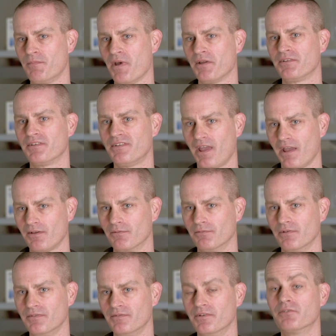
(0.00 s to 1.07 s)
about to
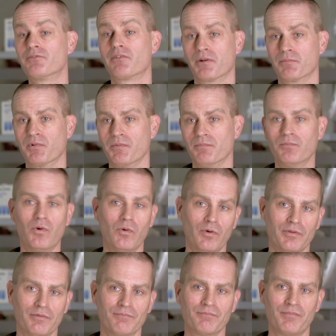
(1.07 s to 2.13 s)
tackle is an incredibly
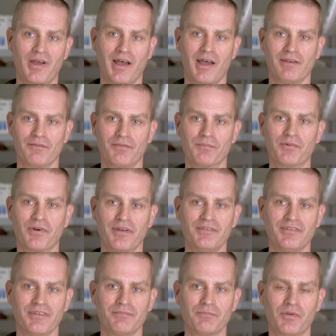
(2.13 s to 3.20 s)
important part of the
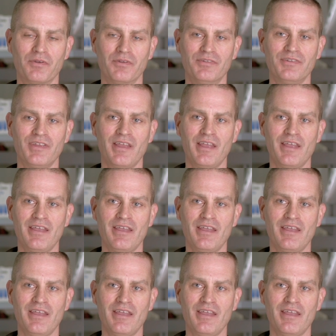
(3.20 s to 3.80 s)
process, because